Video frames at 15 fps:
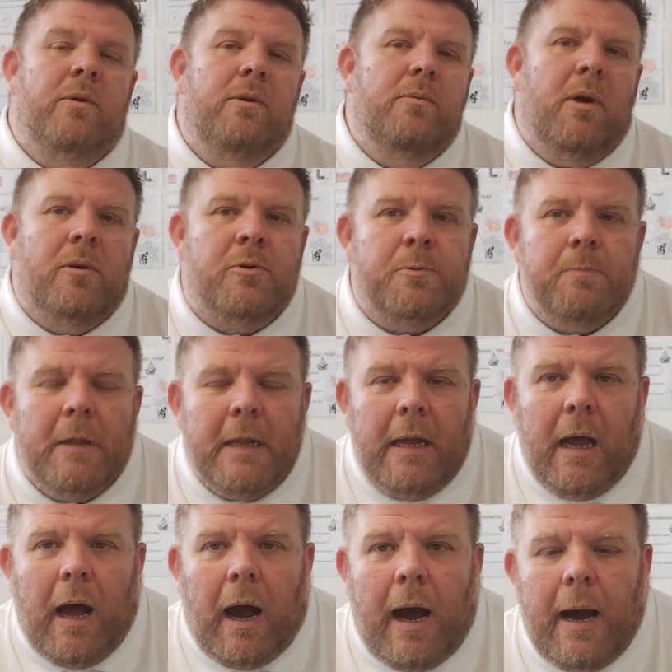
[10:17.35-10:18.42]
Who
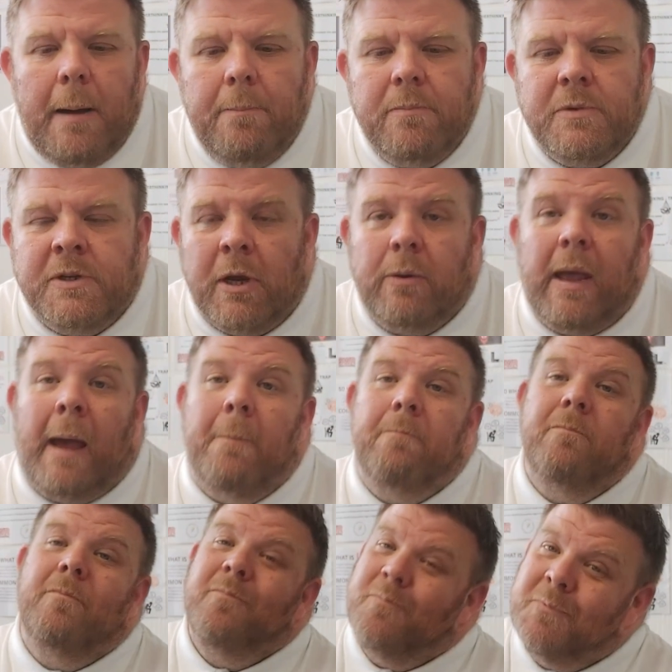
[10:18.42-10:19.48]
knows? So yeah,
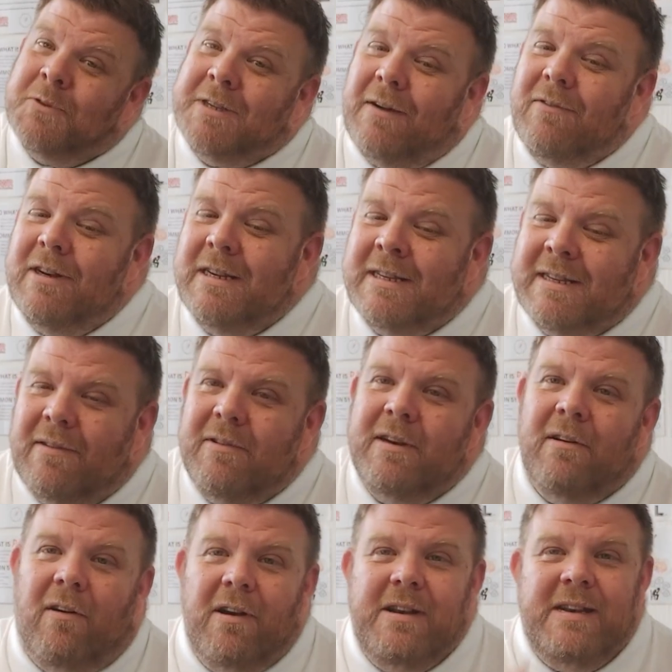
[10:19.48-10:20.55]
70 to
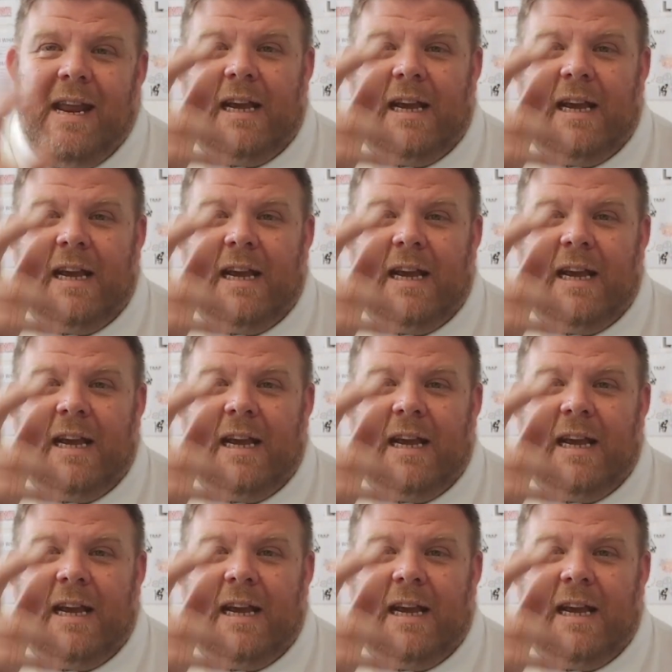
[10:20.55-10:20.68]
79.